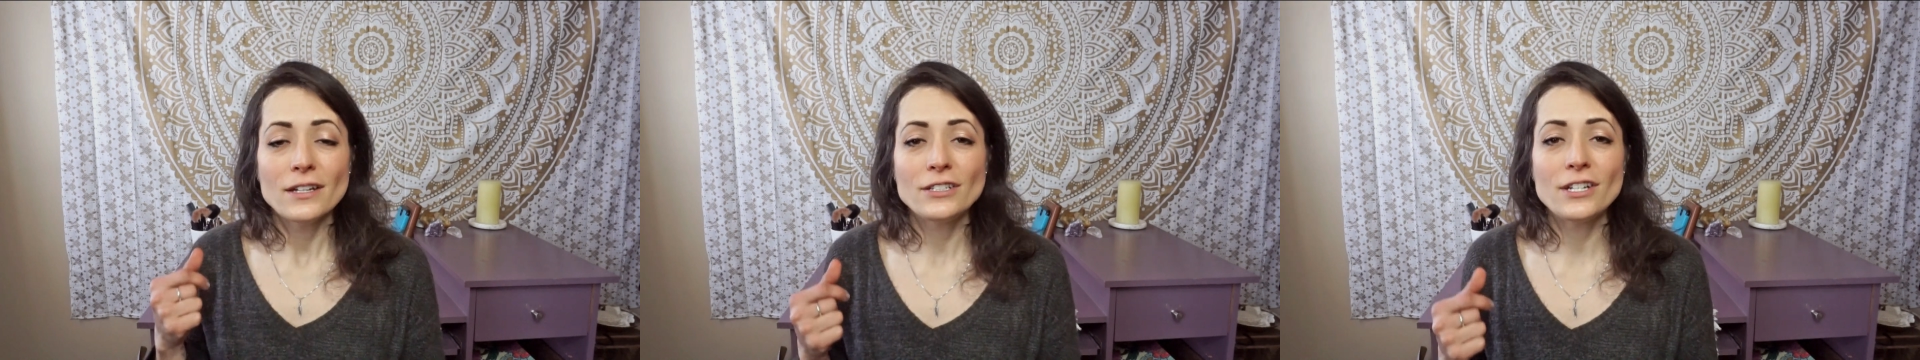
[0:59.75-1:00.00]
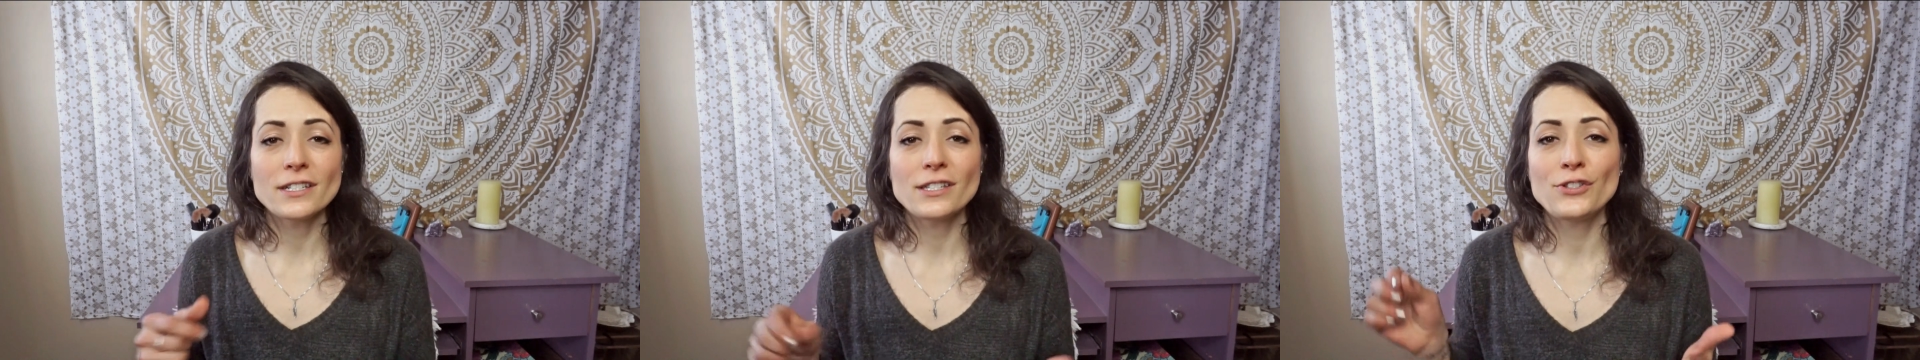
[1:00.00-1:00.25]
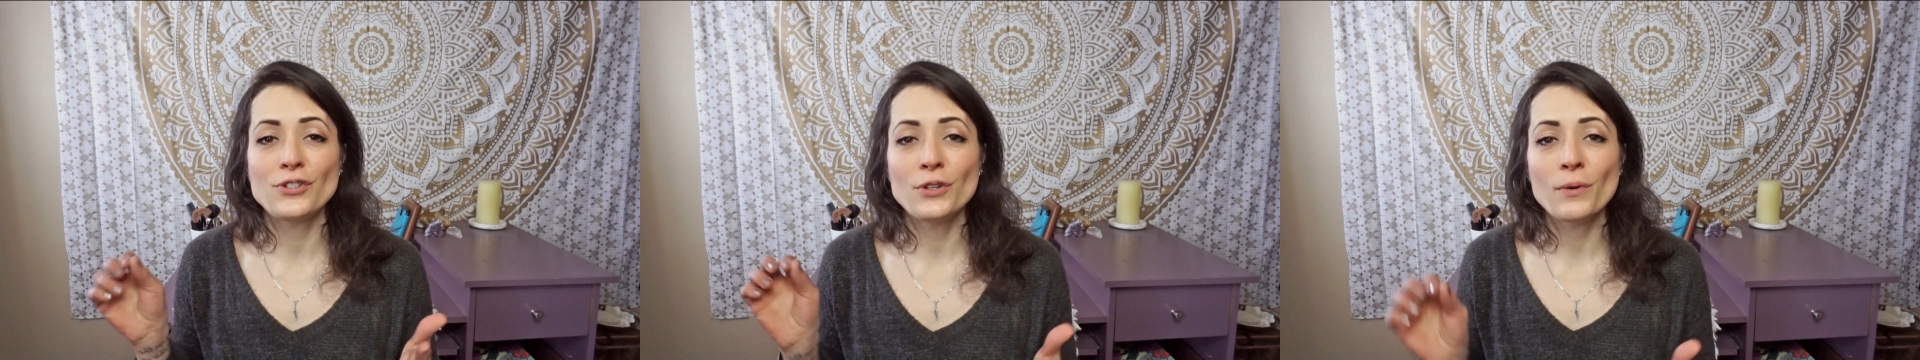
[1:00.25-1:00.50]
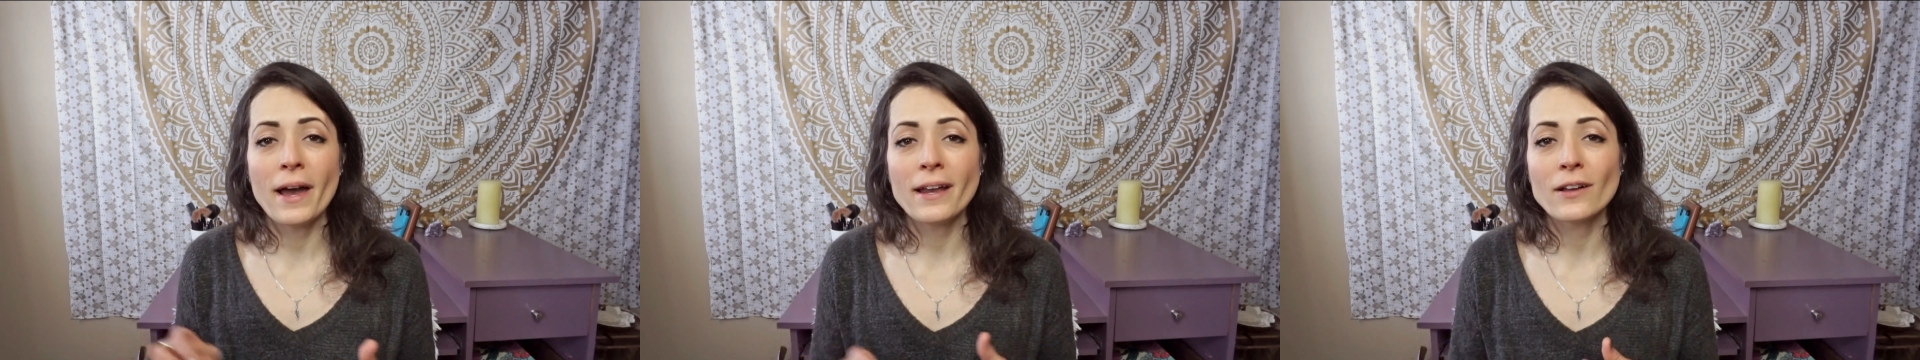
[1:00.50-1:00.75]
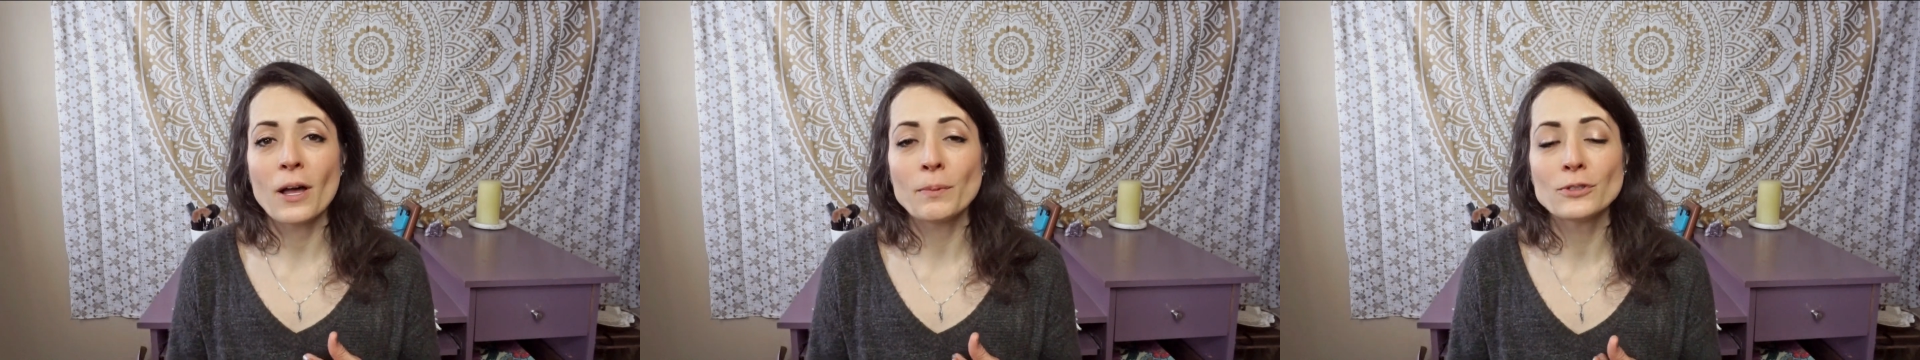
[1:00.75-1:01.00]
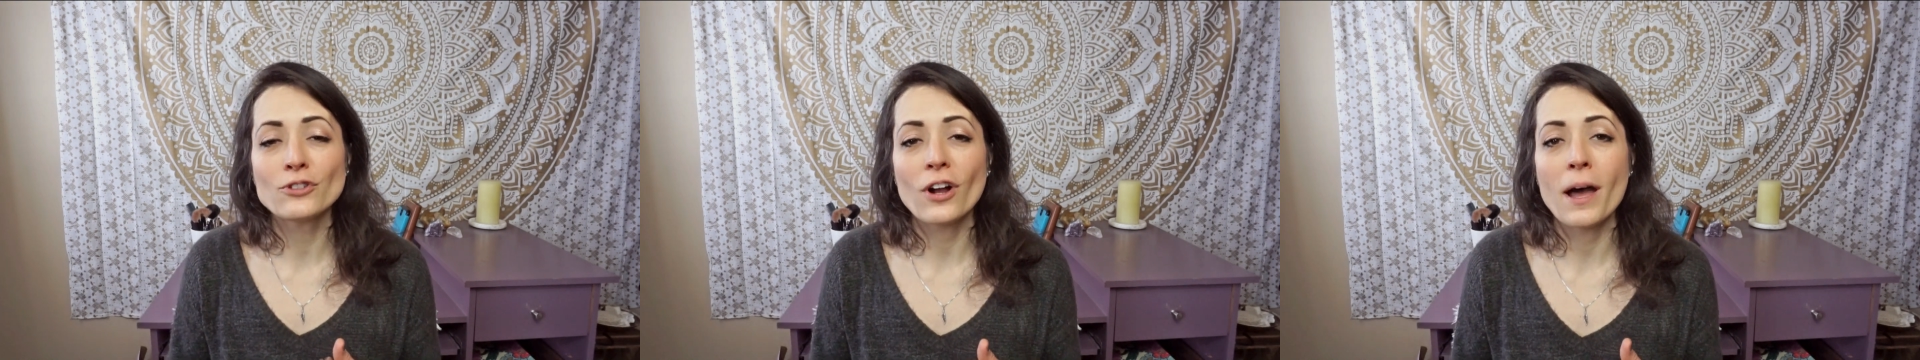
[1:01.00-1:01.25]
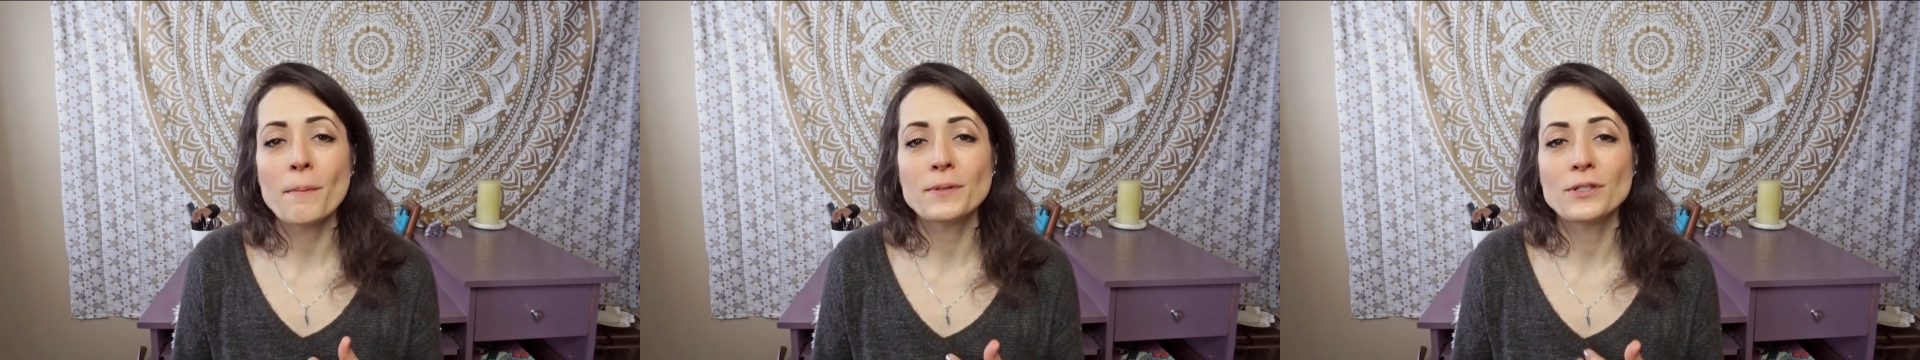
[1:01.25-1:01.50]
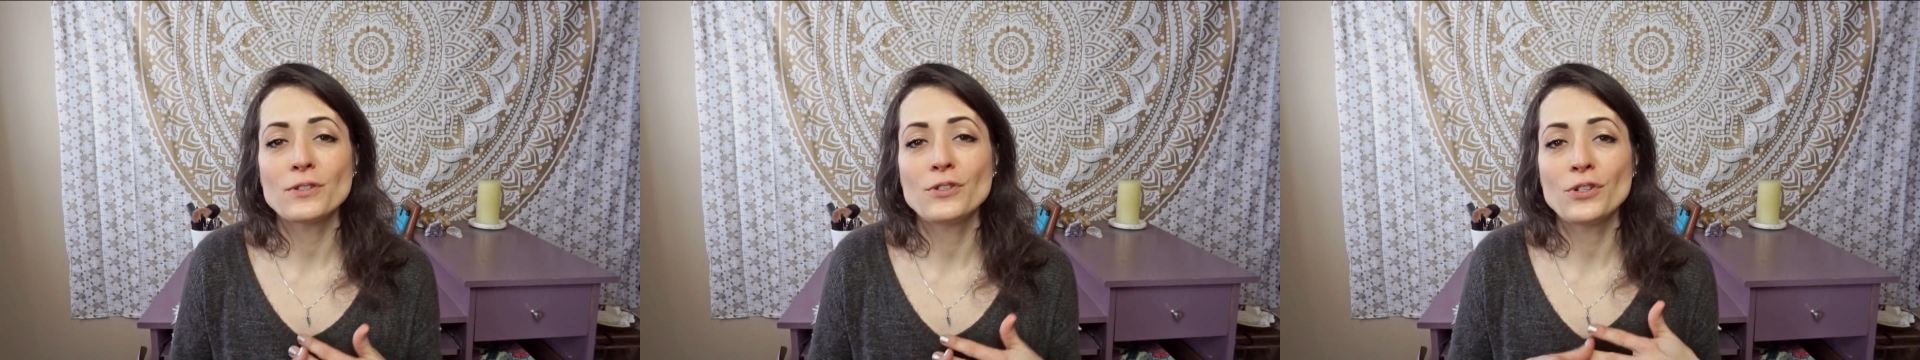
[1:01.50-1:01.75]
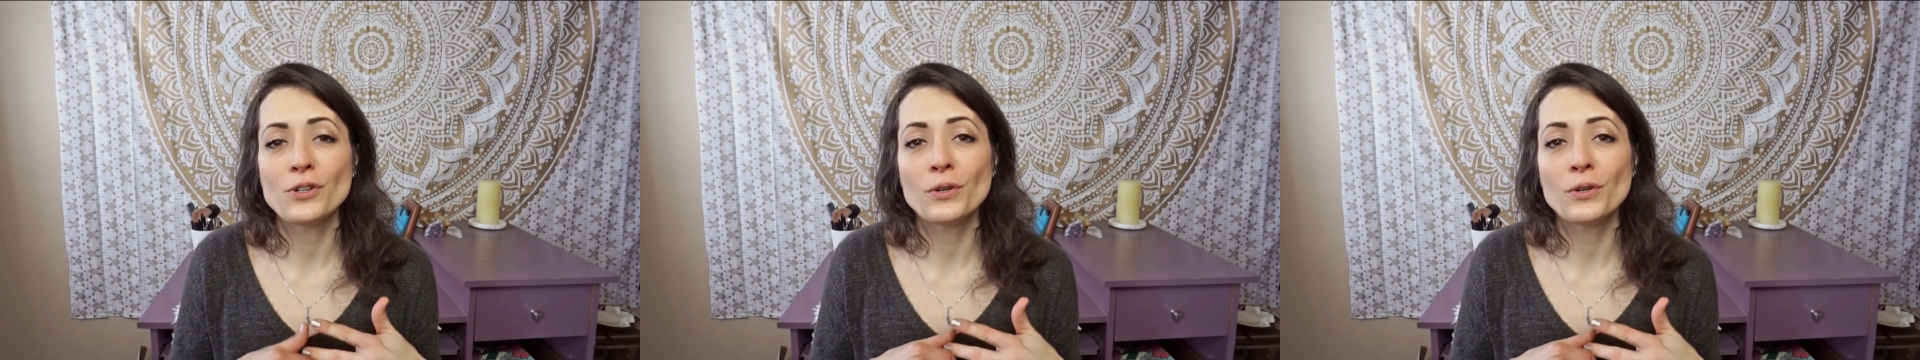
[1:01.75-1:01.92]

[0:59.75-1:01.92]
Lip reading: just to add a couple drops